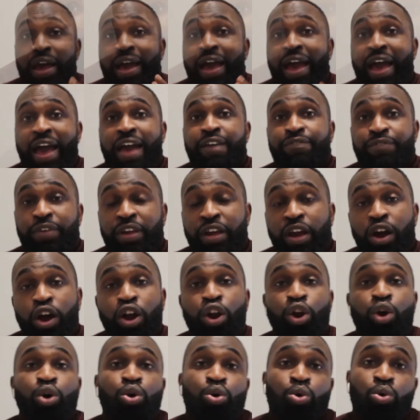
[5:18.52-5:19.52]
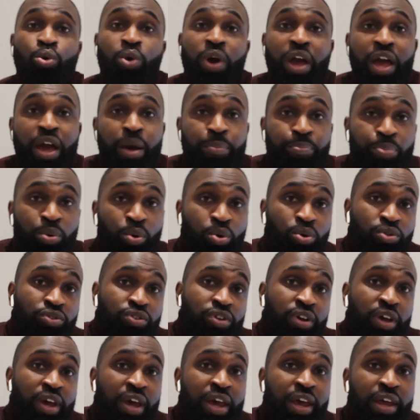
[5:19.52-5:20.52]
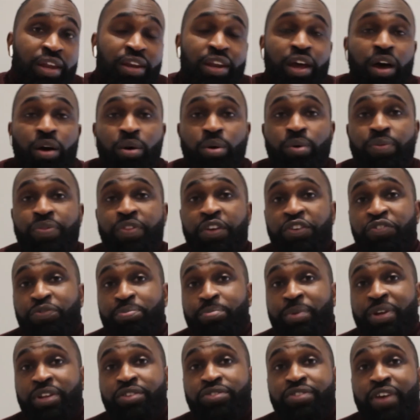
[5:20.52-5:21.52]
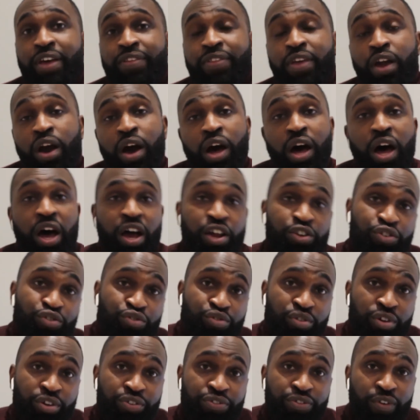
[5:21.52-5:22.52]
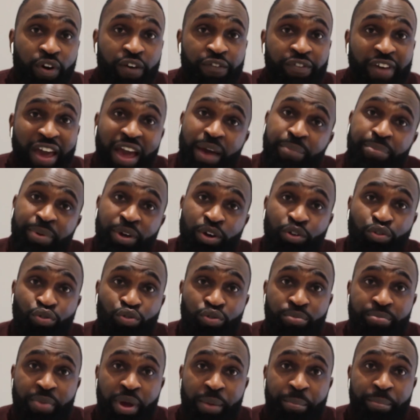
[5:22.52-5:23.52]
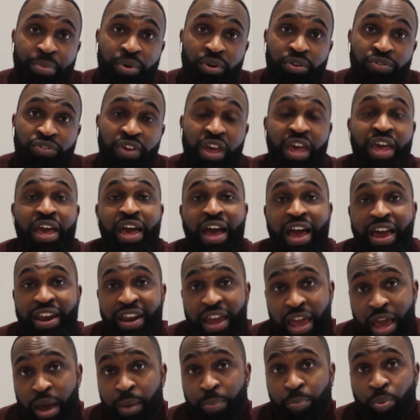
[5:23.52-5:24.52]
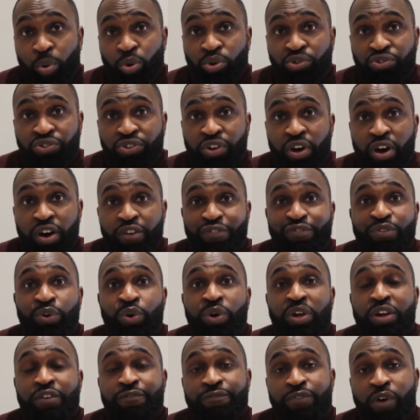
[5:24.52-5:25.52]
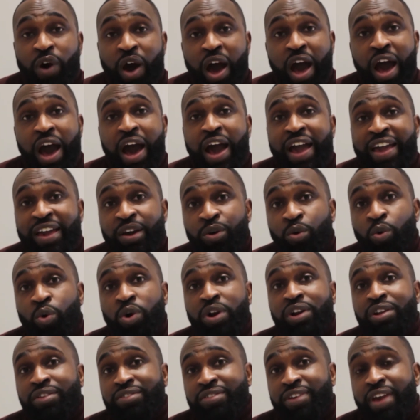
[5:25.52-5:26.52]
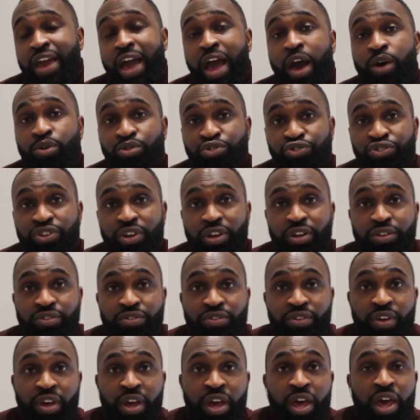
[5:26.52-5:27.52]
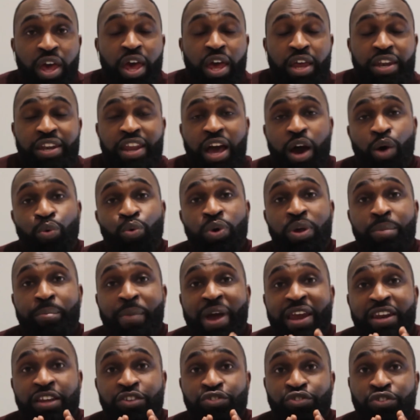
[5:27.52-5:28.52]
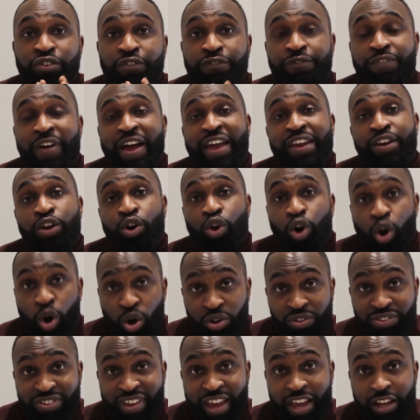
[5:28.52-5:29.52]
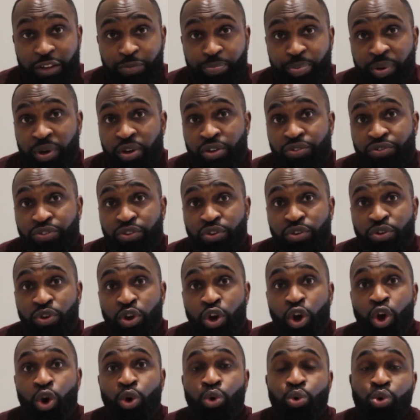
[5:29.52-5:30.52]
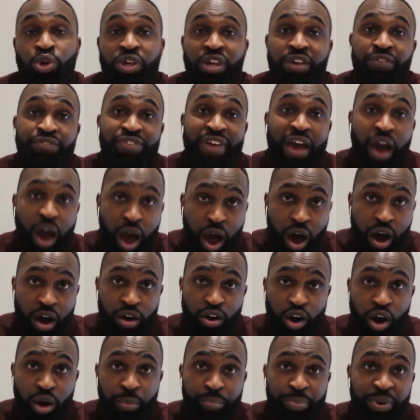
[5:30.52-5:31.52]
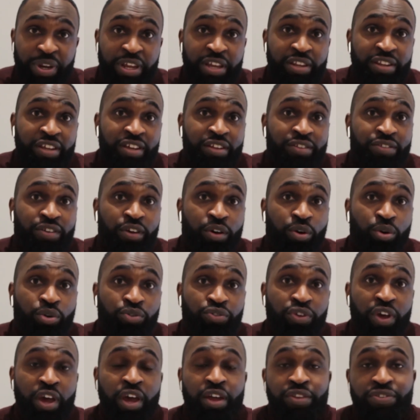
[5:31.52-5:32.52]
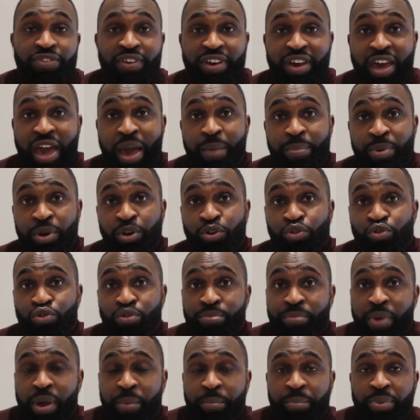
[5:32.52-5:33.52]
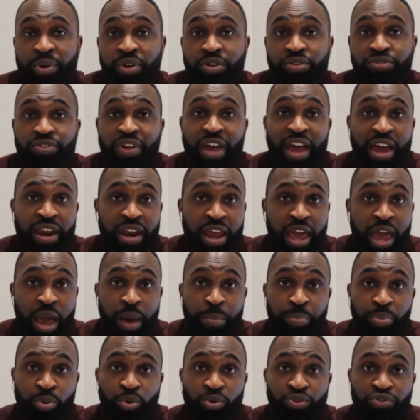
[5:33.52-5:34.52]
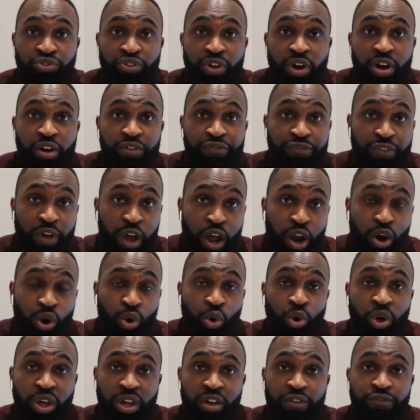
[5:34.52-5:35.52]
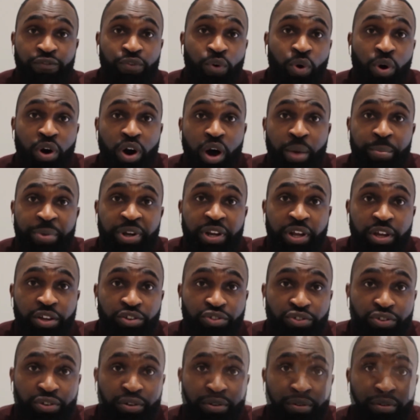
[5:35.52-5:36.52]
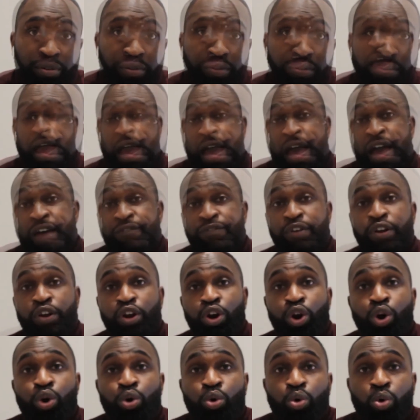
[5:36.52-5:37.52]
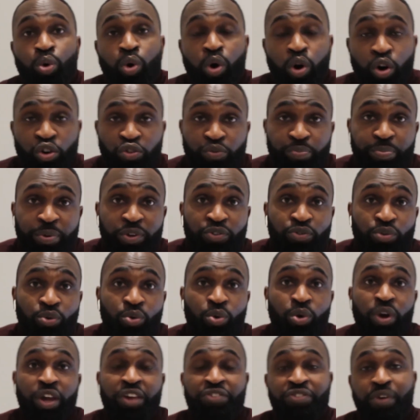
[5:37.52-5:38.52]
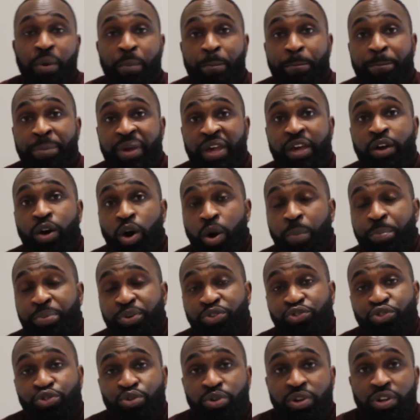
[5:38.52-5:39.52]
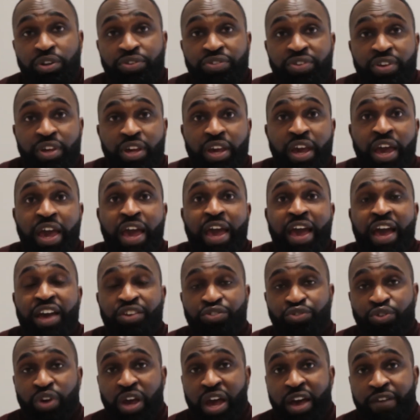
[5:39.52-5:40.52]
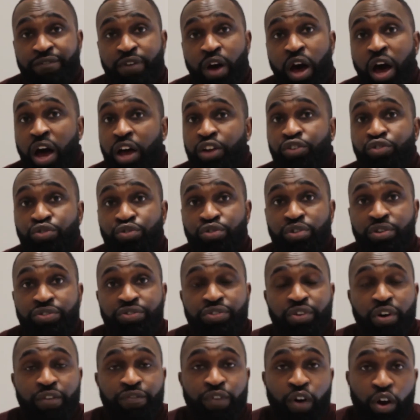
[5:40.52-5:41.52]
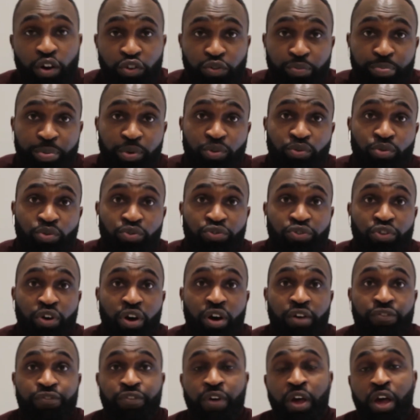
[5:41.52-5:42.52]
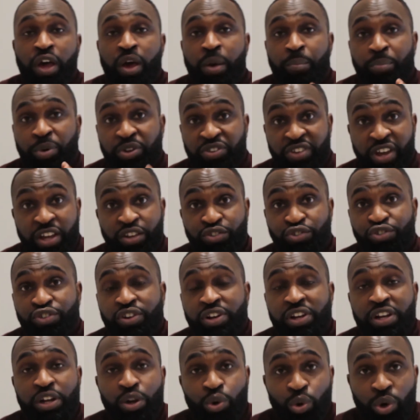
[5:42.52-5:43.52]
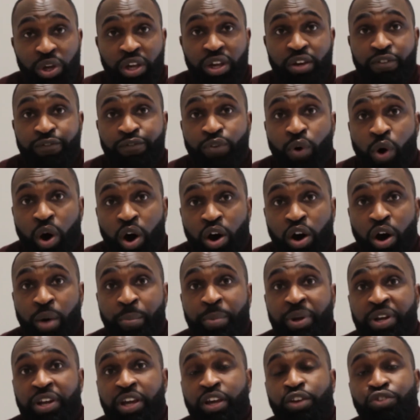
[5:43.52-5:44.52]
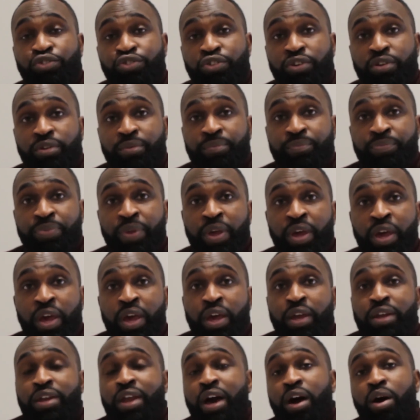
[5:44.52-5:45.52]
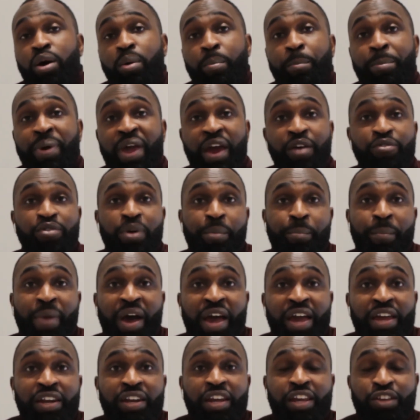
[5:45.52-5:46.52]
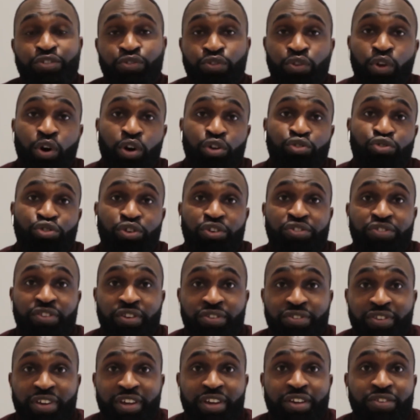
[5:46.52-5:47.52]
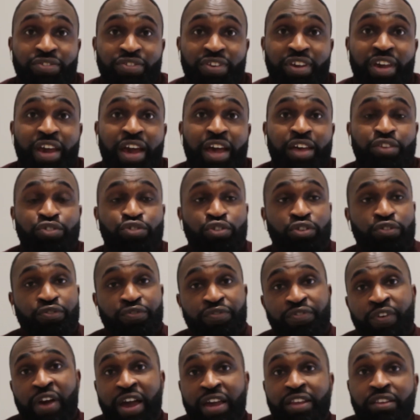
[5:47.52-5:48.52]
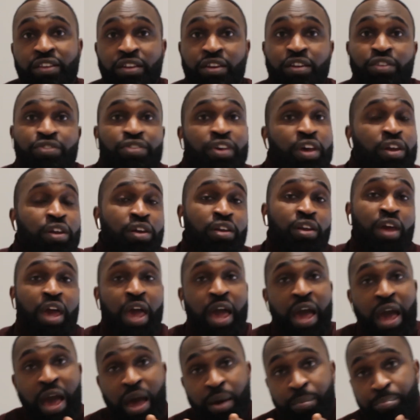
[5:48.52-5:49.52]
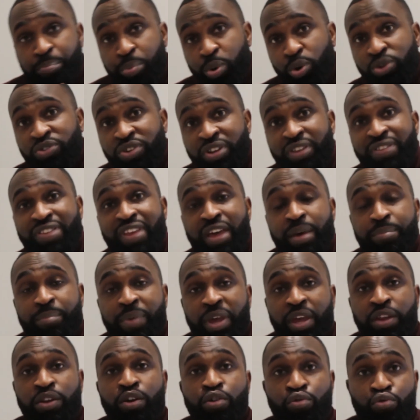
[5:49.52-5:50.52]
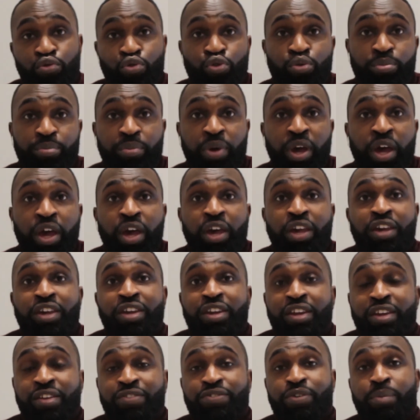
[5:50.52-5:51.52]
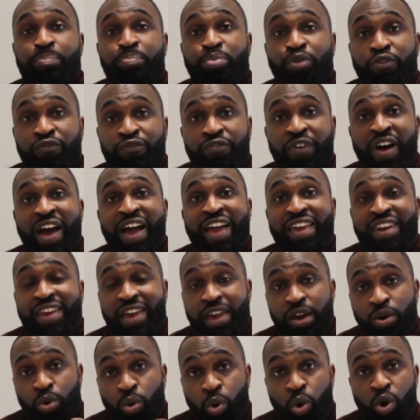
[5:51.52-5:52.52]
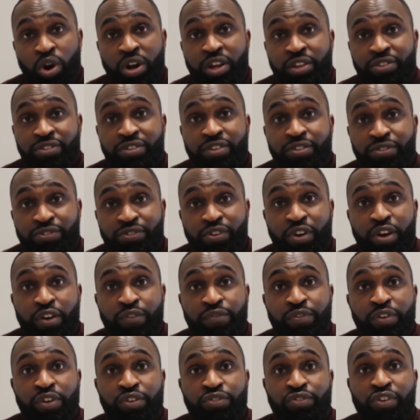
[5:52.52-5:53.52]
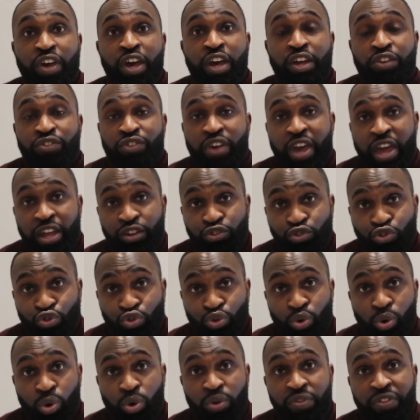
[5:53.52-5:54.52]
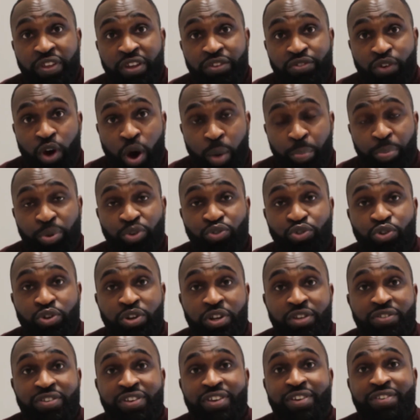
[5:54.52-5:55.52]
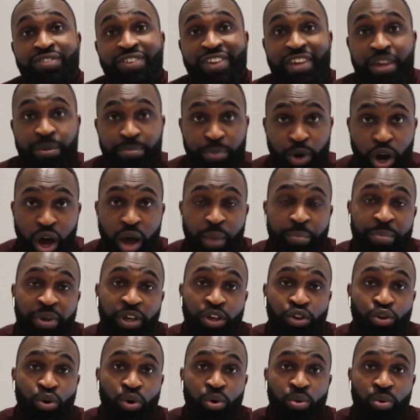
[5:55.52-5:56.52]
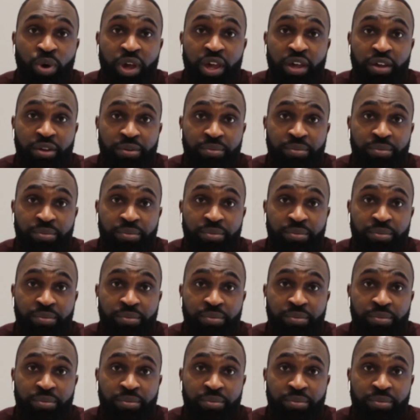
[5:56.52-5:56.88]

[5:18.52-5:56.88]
Having a local airport. Now this means that there are hundreds of cabin crew members and airport staff looking for high quality house shares. Now we managed to find a contact person who gives out our company details to cabin crew members and airport staff looking for accommodation. Having a local hospital is a big opportunity as you have hundreds of hospital staff potentially looking for accommodation. Now bear in mind, it's not just as easy as just finding a tenant and putting them in a room. You need to provide a quality service to ensure these opportunities keep coming your way.